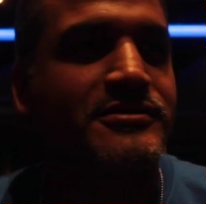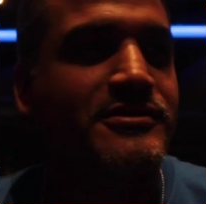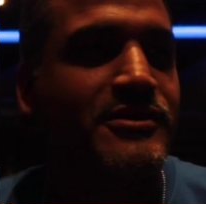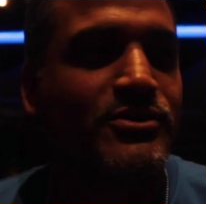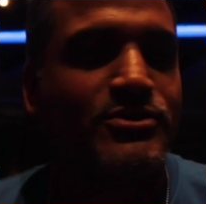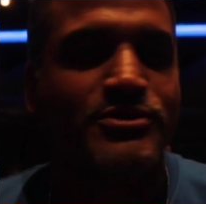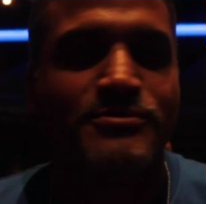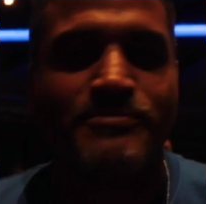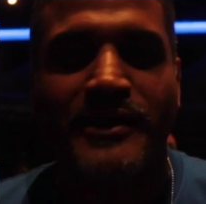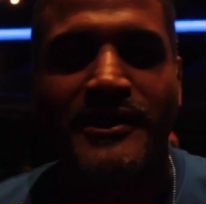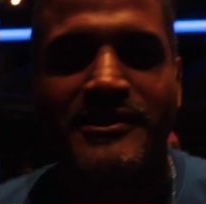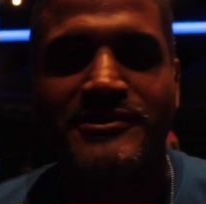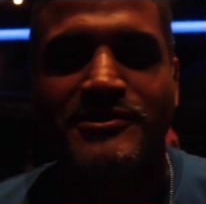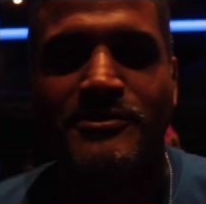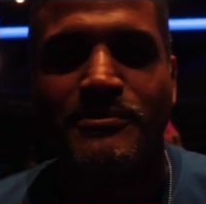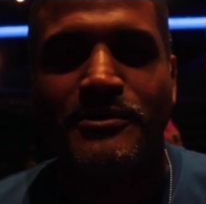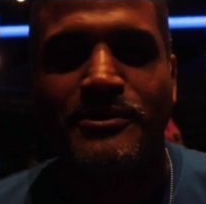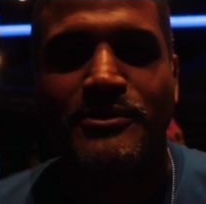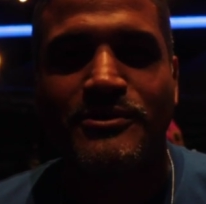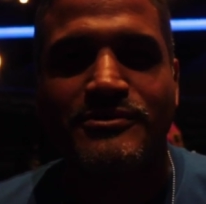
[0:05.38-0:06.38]
skills pays
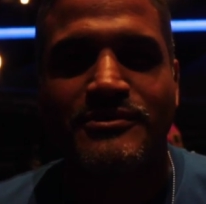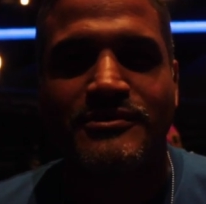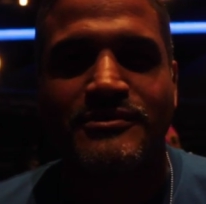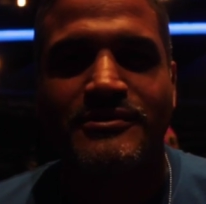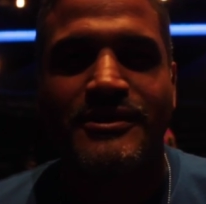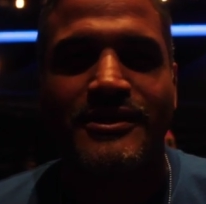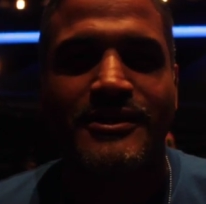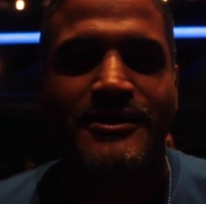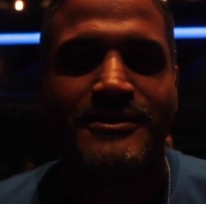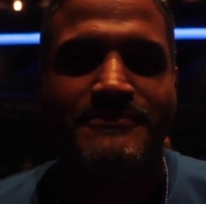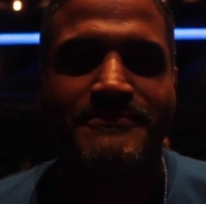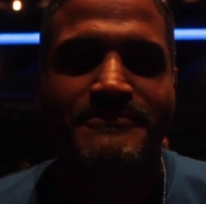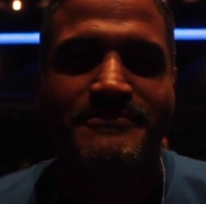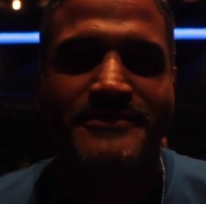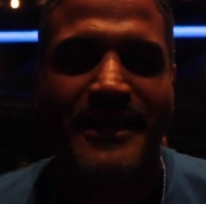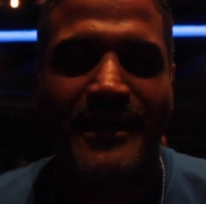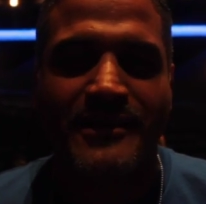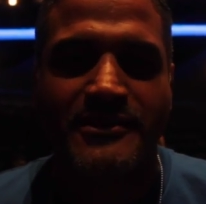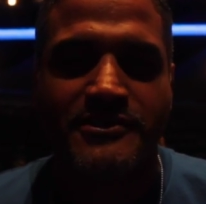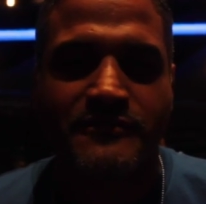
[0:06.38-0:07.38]
the bills.
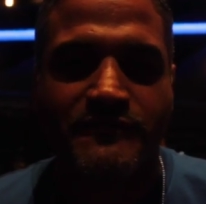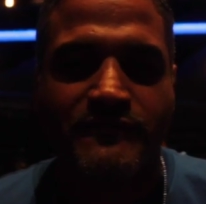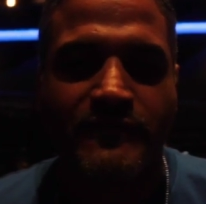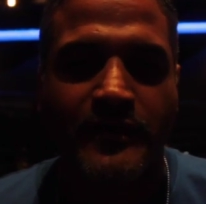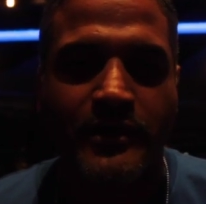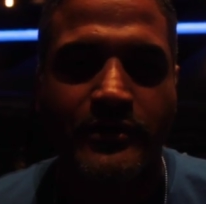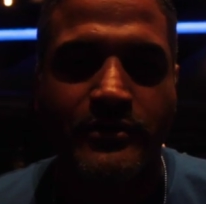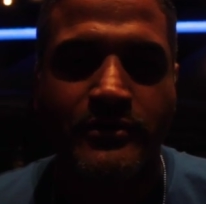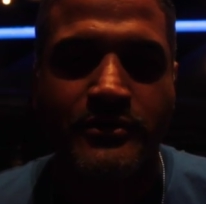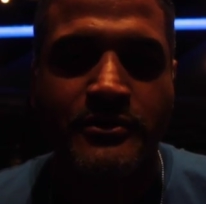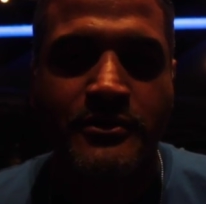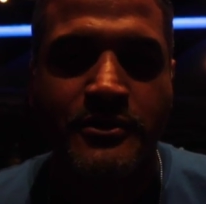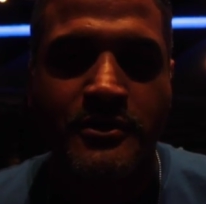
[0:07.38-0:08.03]
Talented fighter.